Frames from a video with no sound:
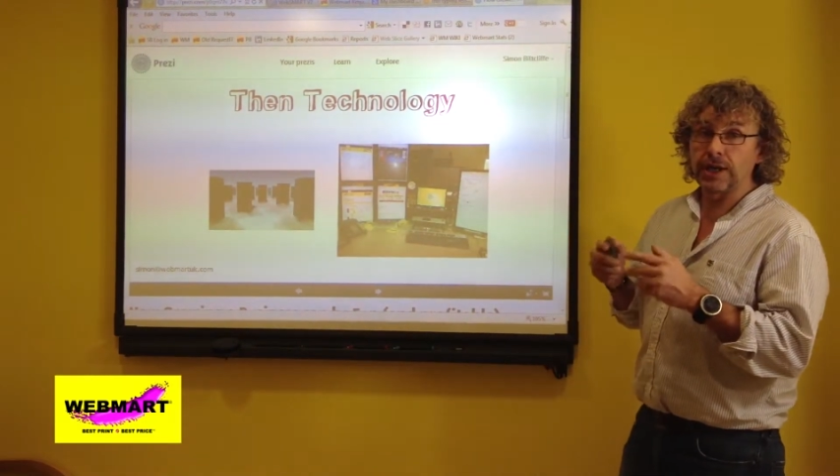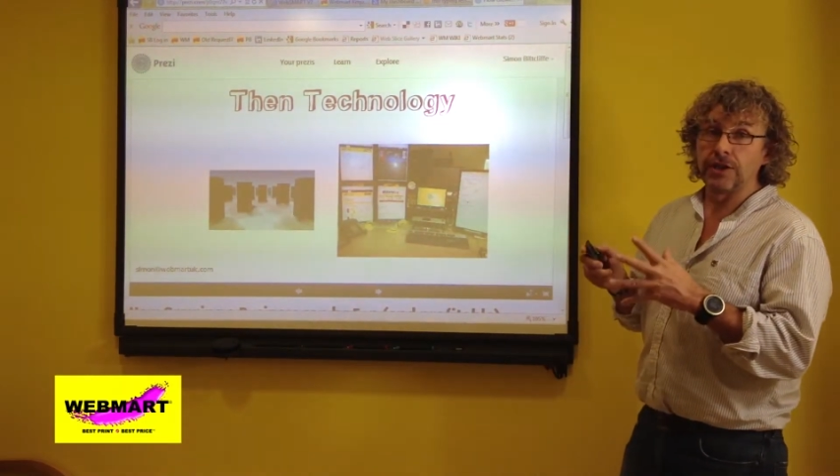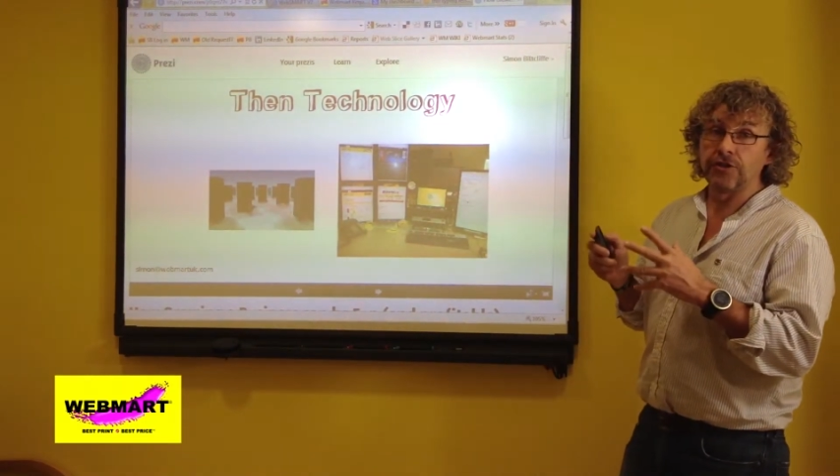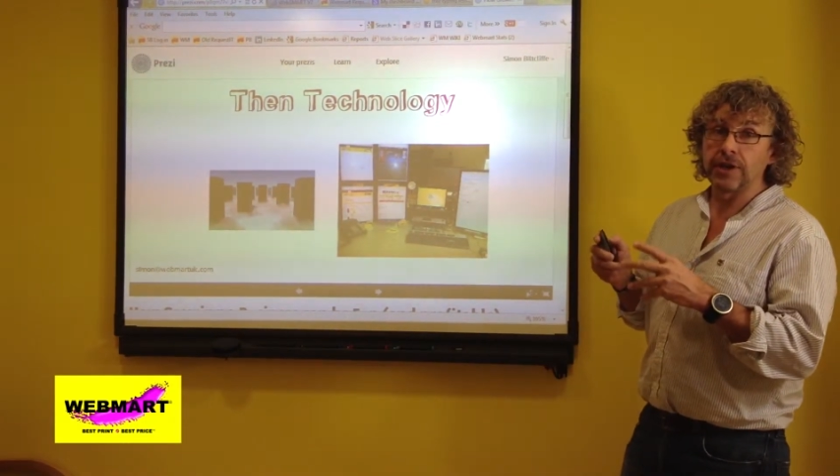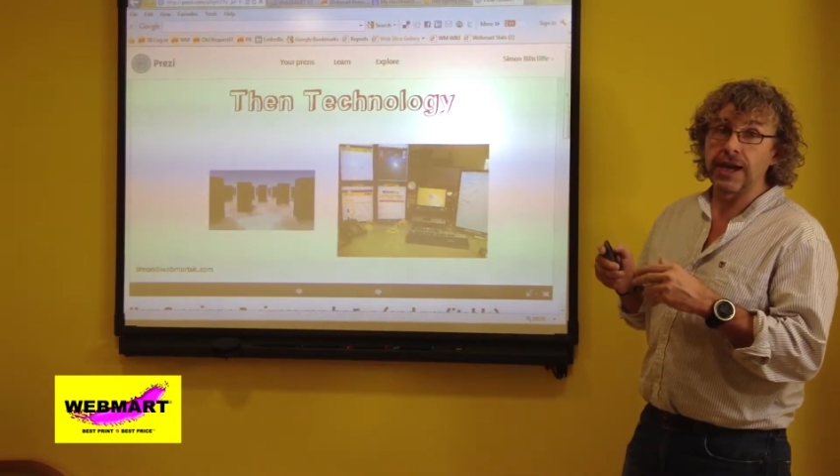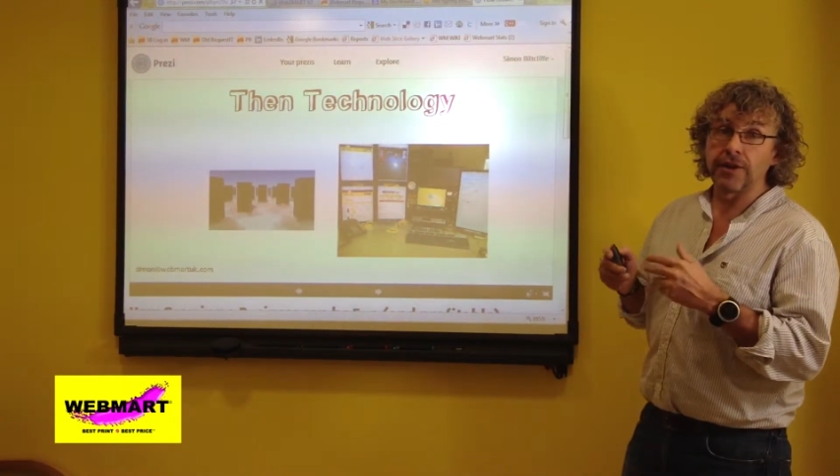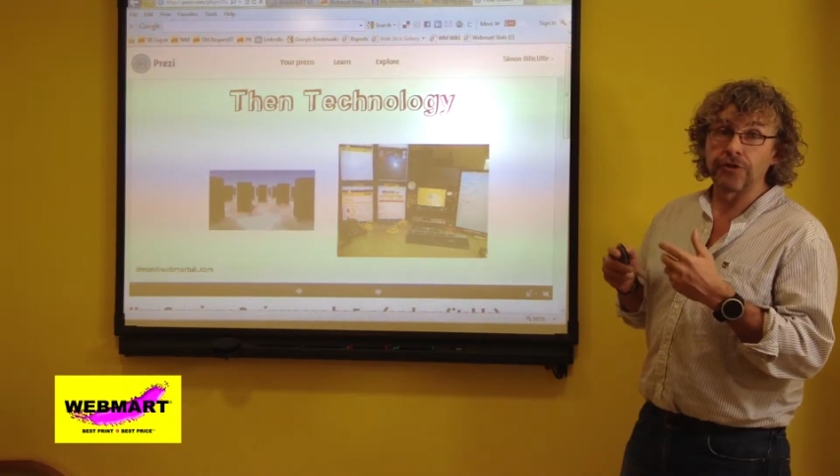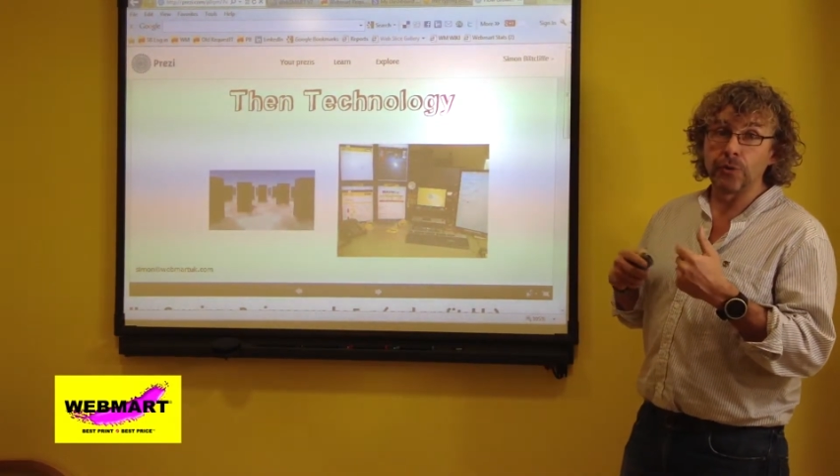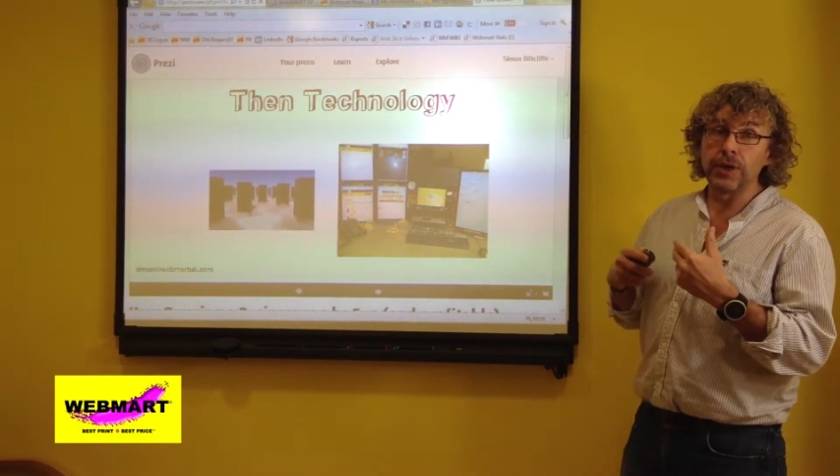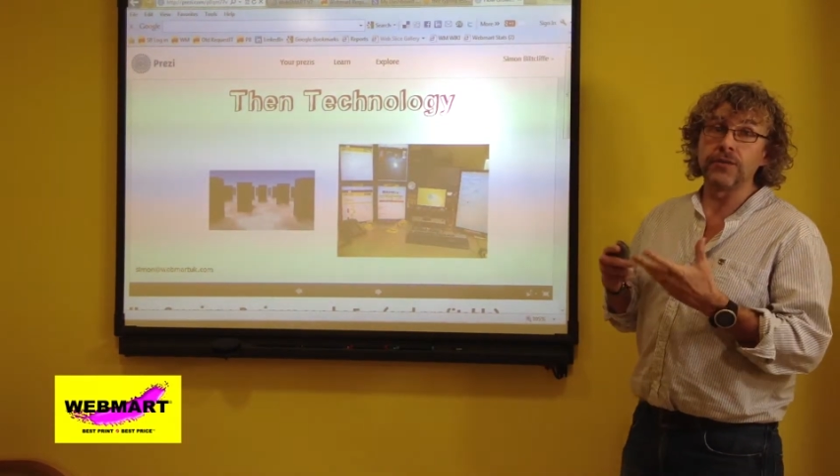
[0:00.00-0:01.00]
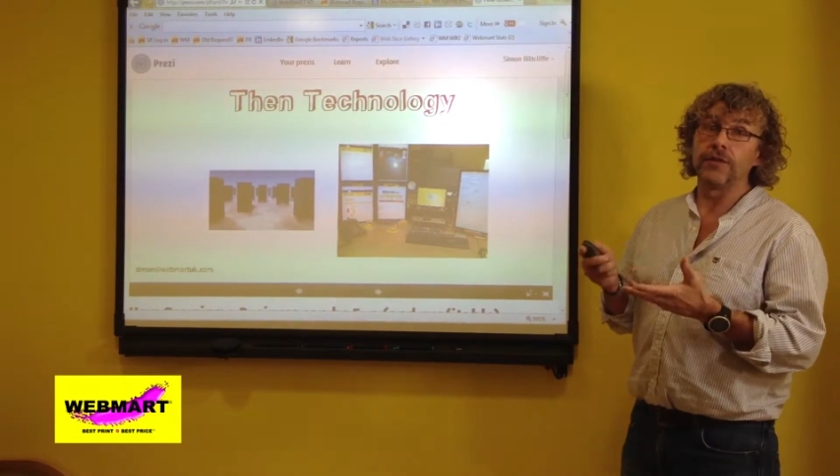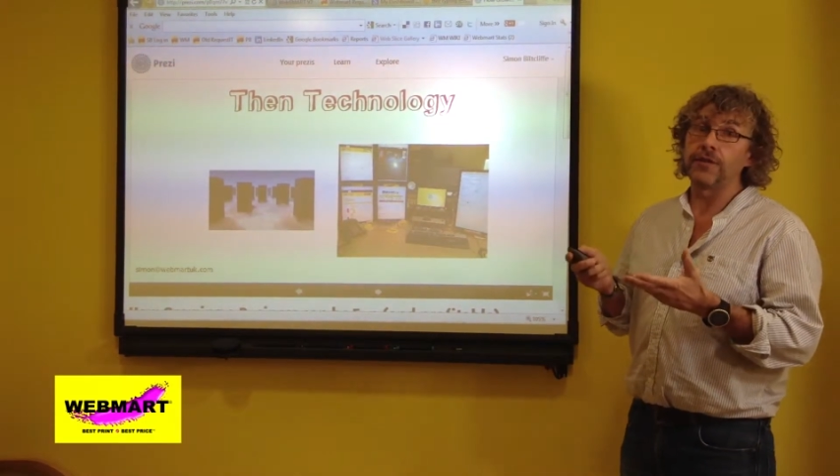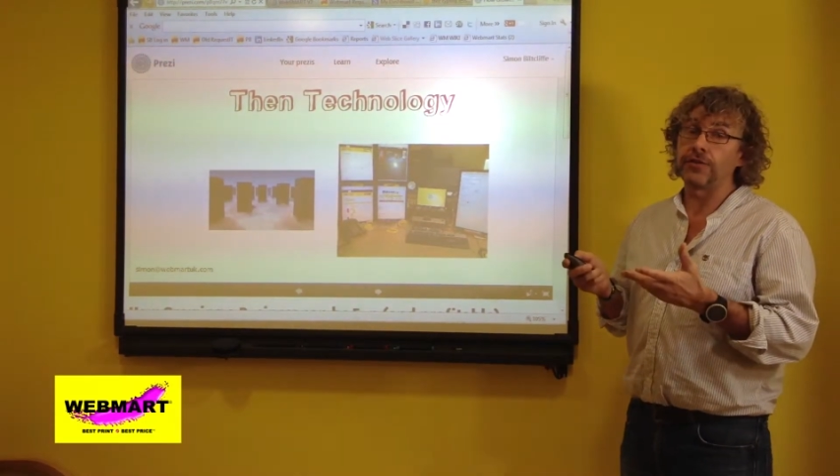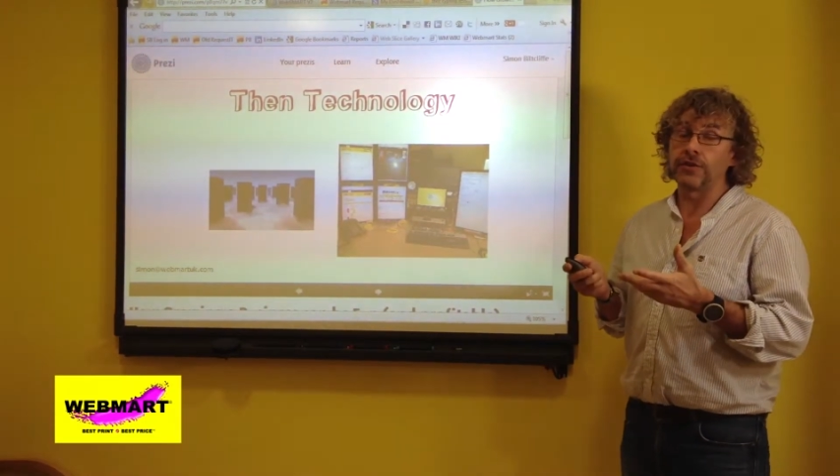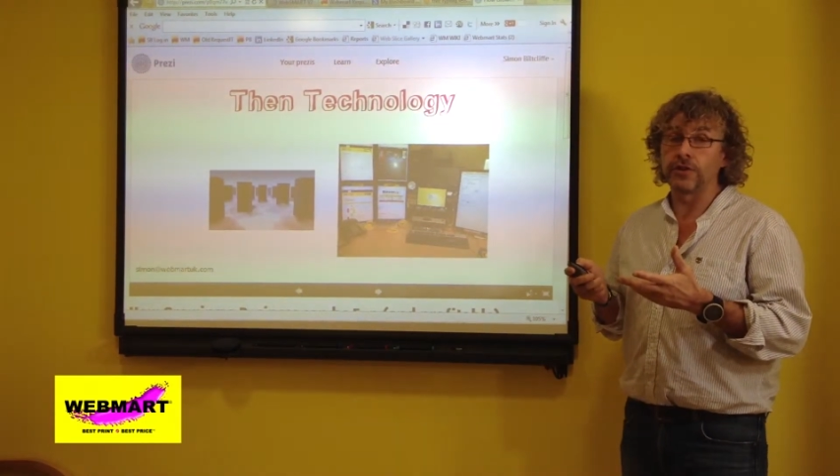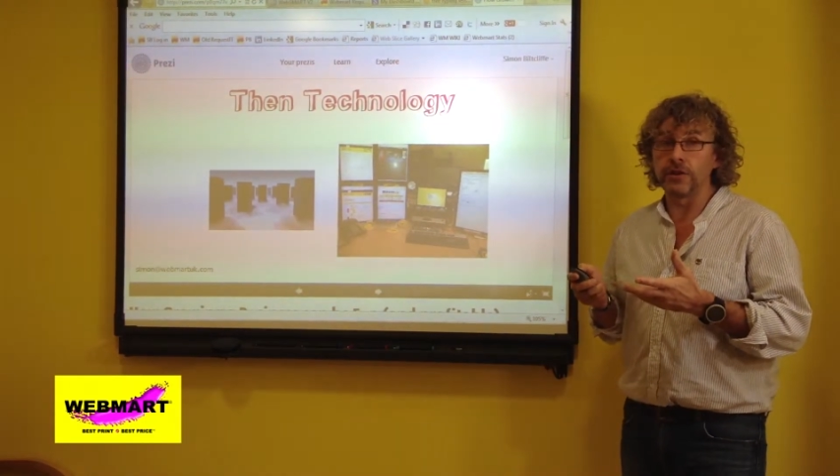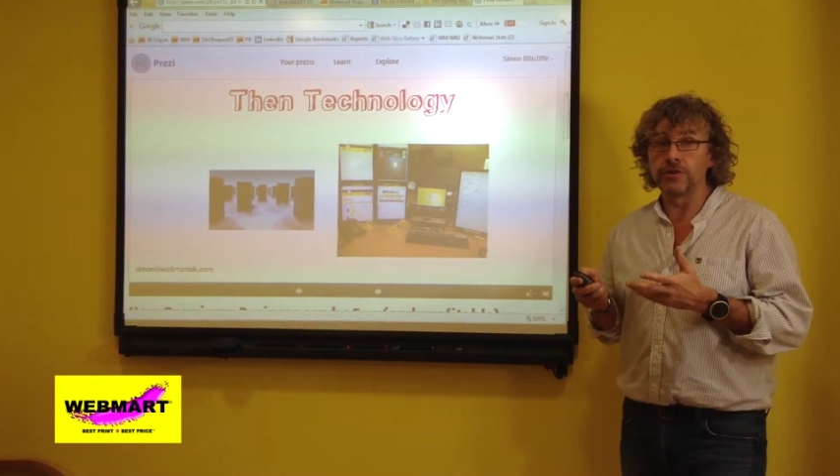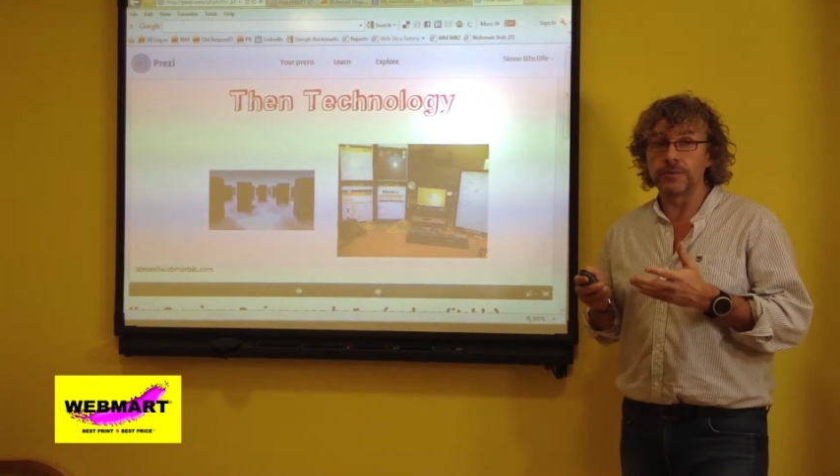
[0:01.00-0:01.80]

you want to leverage it as quickly as you can.